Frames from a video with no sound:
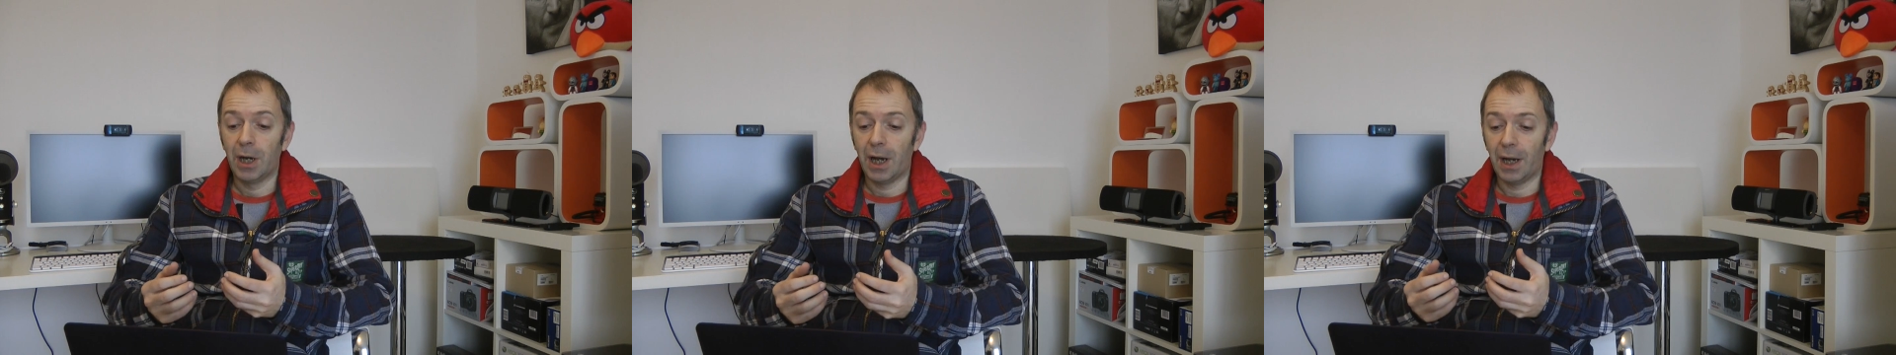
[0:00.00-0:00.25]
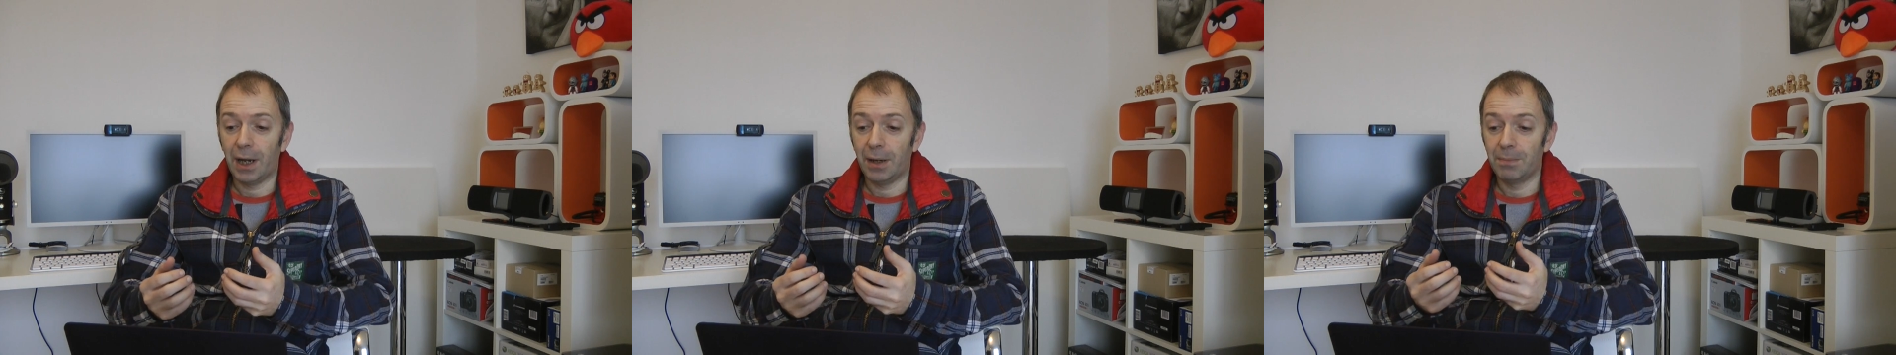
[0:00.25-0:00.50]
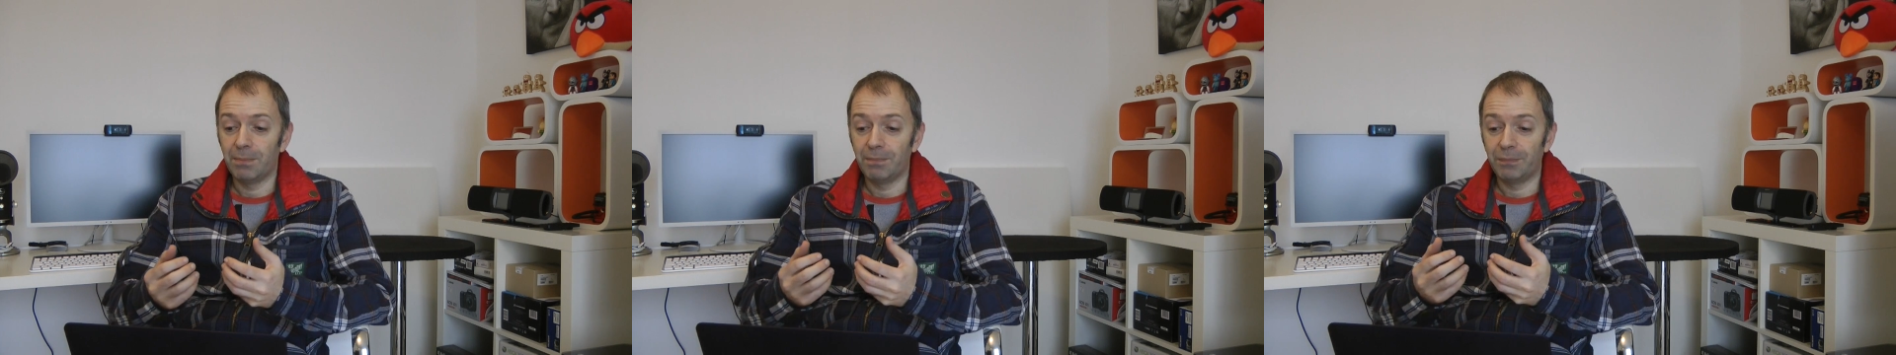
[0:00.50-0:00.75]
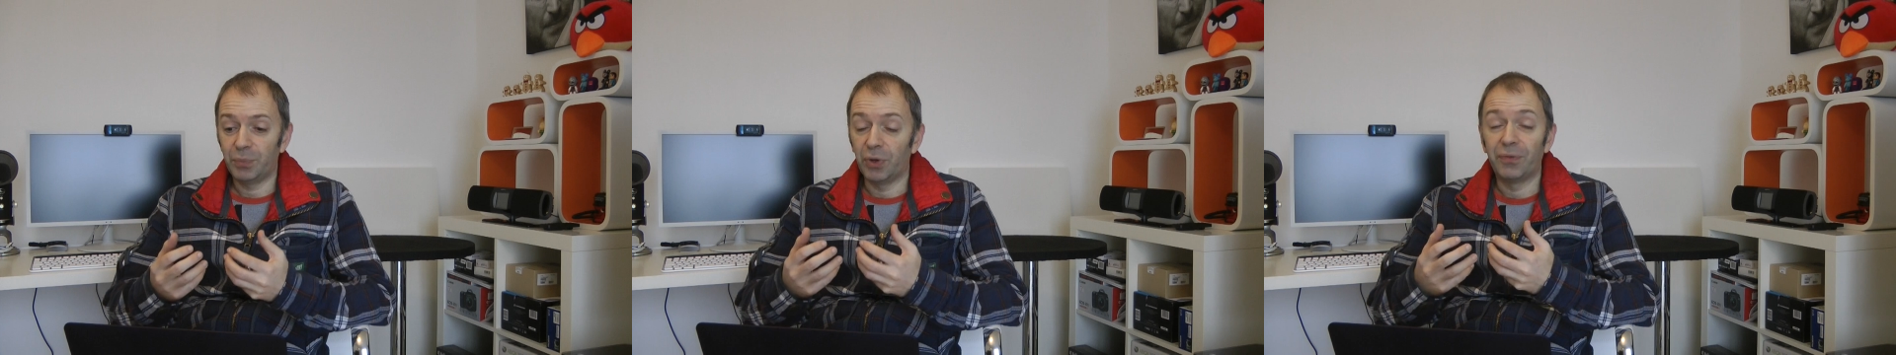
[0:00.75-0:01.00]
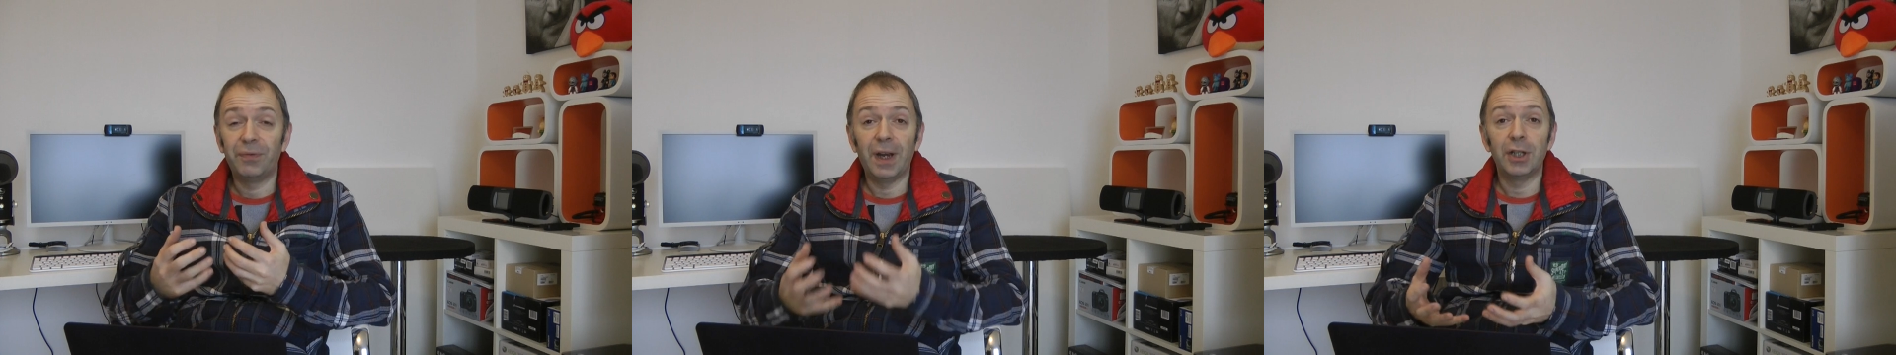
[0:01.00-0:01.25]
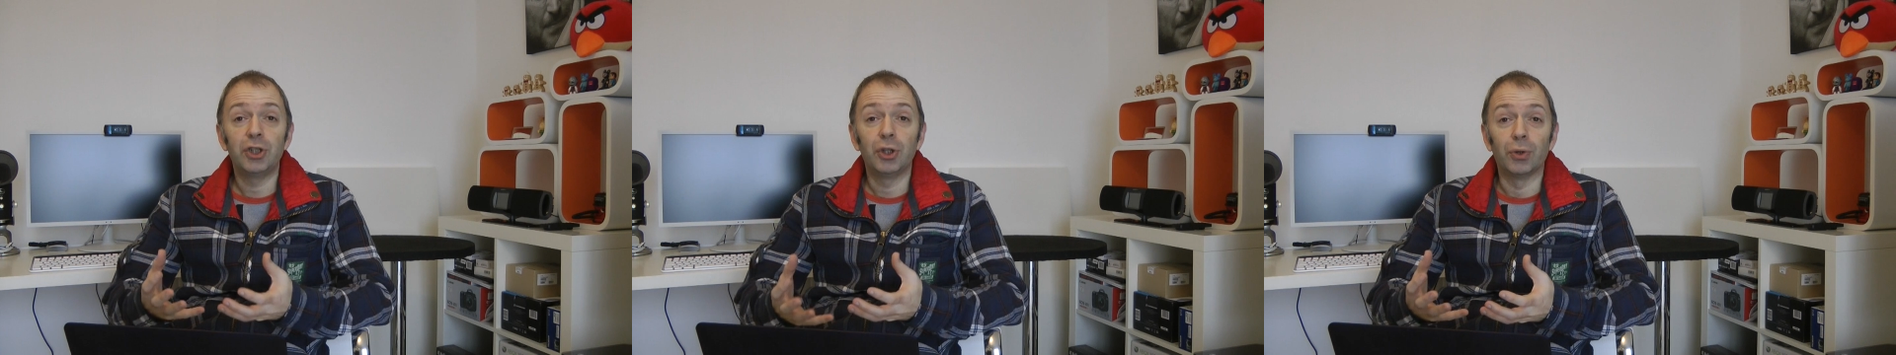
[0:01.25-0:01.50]
um,
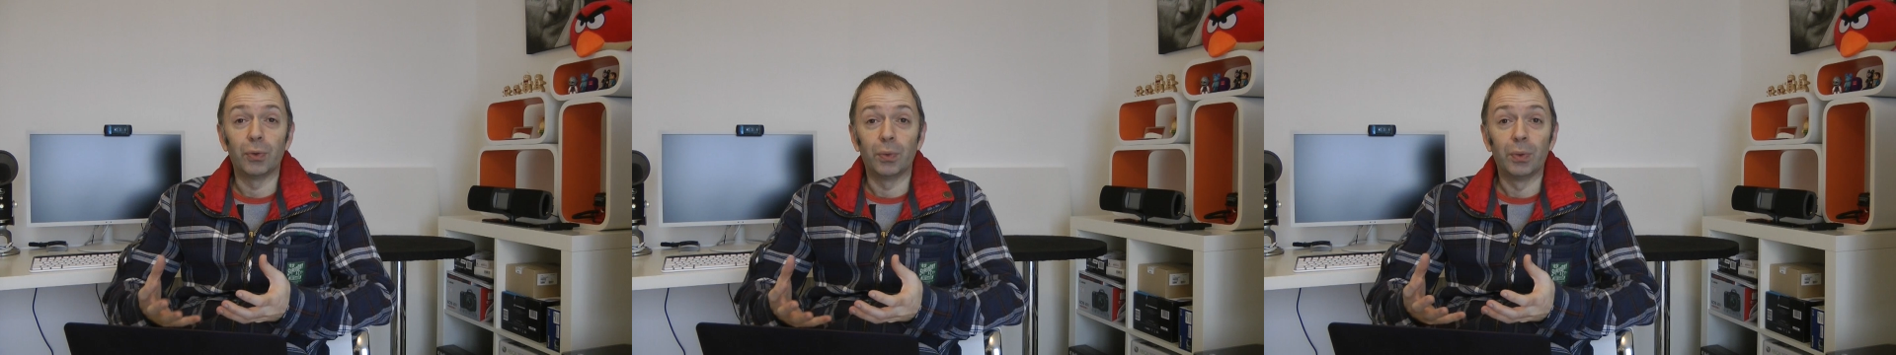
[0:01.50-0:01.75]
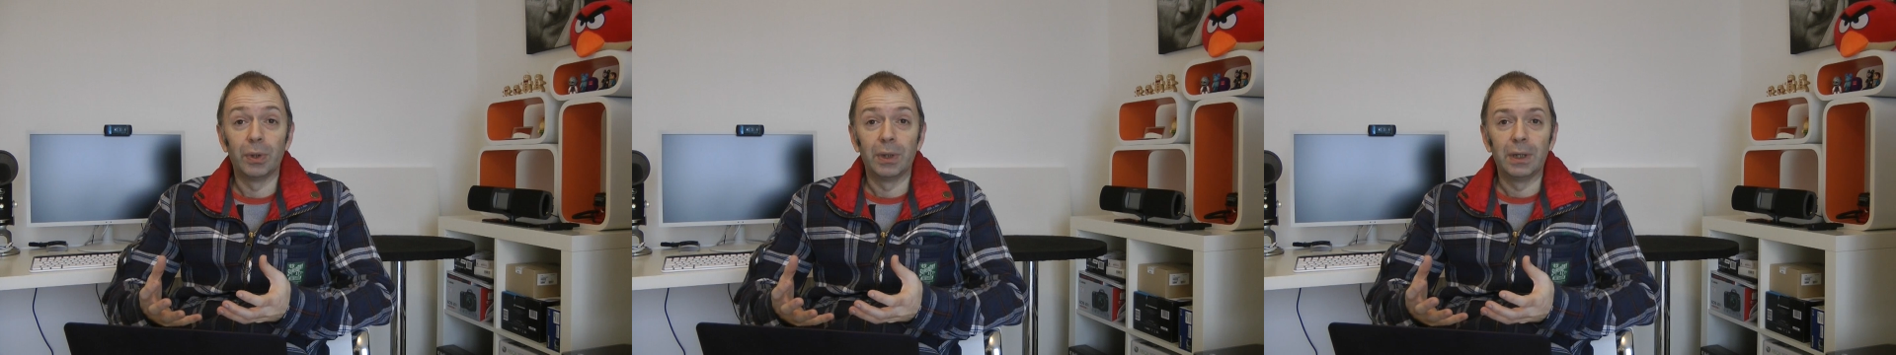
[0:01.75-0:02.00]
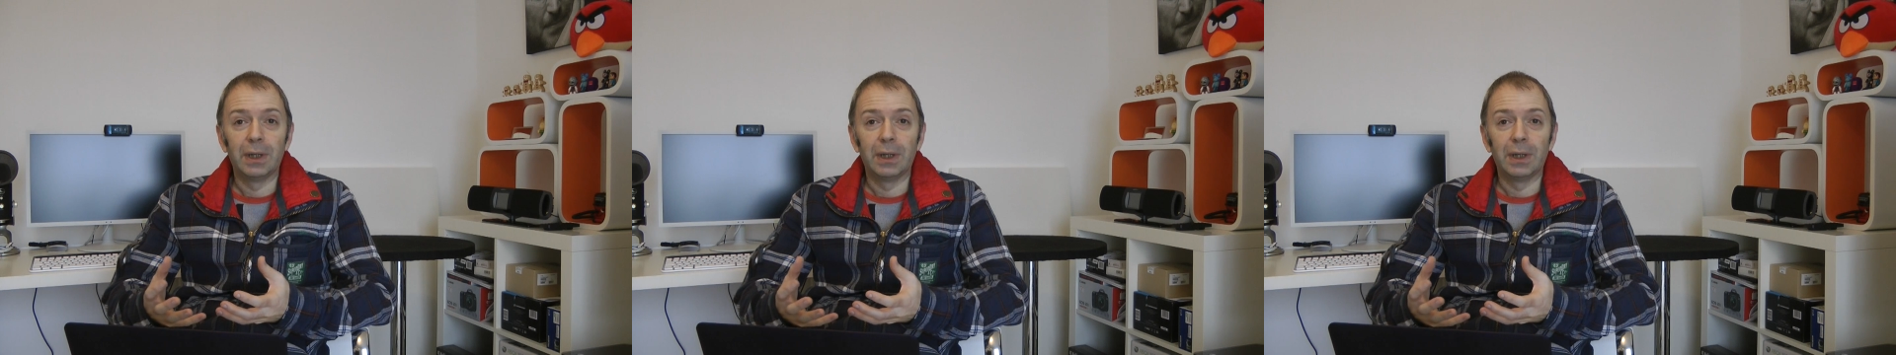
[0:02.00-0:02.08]
professional